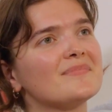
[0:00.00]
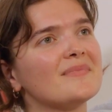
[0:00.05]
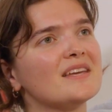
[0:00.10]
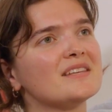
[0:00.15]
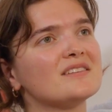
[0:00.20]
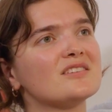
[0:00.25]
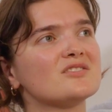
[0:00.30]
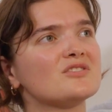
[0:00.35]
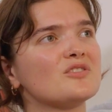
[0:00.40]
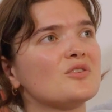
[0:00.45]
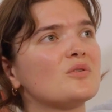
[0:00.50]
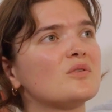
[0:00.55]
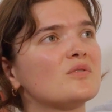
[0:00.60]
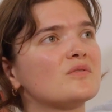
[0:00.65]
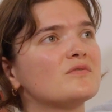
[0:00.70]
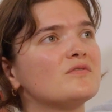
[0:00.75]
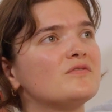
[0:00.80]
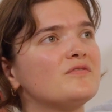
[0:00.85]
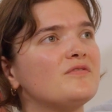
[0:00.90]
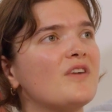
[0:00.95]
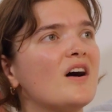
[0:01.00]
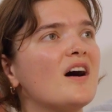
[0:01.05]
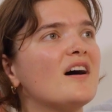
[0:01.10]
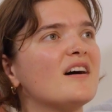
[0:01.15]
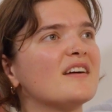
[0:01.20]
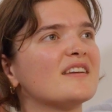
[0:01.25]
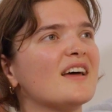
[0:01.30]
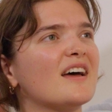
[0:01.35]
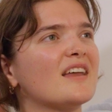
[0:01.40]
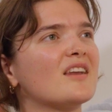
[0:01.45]
It's just so
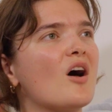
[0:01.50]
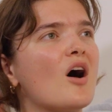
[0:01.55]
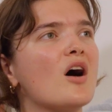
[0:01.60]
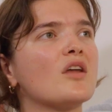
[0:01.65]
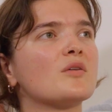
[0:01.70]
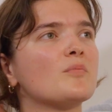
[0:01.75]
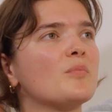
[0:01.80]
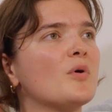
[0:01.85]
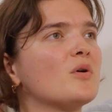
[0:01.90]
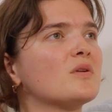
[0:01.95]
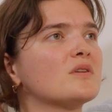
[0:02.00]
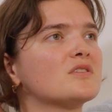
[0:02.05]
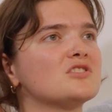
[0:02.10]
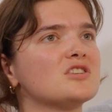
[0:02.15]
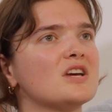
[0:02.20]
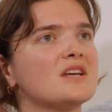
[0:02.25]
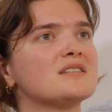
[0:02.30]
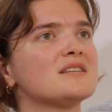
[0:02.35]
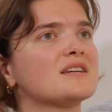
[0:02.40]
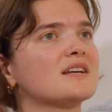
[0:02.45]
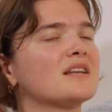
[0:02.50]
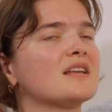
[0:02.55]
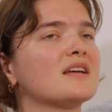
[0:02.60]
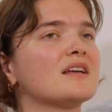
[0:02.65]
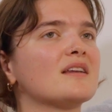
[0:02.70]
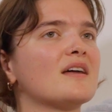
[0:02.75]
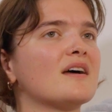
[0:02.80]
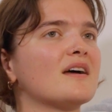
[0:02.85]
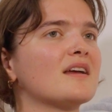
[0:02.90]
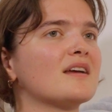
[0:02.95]
fun and
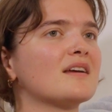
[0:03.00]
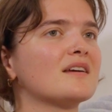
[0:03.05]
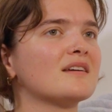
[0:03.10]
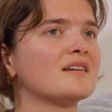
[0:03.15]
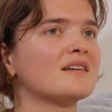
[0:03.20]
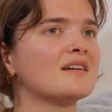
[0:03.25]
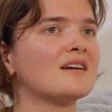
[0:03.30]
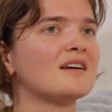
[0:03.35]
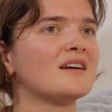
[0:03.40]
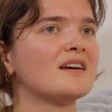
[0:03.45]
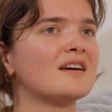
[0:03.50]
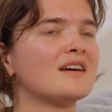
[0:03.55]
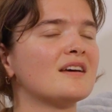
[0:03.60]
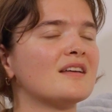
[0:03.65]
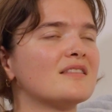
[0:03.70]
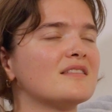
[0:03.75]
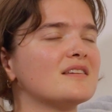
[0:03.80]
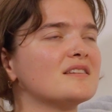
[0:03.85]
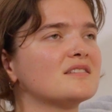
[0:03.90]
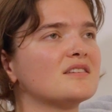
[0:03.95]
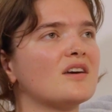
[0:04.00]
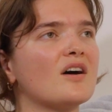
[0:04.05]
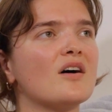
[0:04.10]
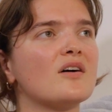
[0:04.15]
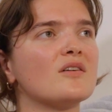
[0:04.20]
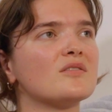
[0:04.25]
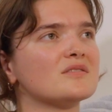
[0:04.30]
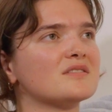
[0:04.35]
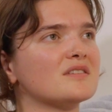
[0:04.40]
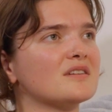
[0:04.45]
unapologetically like, these
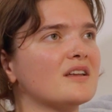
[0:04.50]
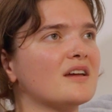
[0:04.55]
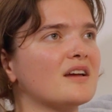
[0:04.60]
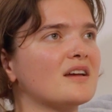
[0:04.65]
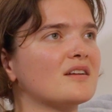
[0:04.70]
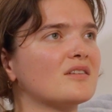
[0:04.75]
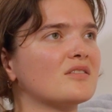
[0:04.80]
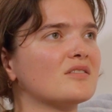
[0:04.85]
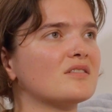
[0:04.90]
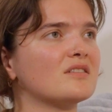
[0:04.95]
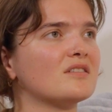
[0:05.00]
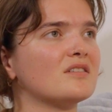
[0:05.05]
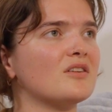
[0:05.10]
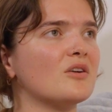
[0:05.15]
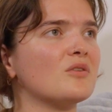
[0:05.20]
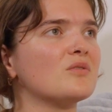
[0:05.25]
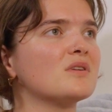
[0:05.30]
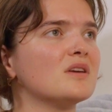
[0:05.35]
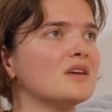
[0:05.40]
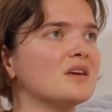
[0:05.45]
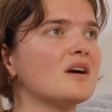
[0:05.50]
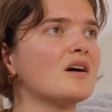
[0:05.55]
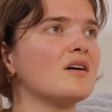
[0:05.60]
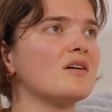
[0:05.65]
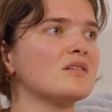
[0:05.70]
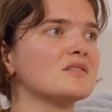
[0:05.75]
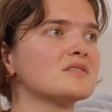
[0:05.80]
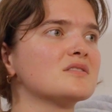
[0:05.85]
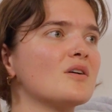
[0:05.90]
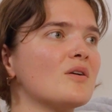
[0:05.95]
girls are like low-key
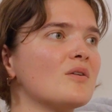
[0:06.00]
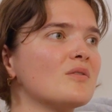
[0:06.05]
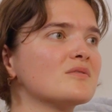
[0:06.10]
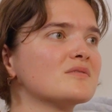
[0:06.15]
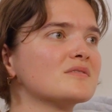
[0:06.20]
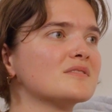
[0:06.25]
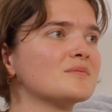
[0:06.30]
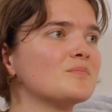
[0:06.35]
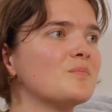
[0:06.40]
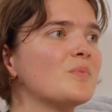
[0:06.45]
assholes,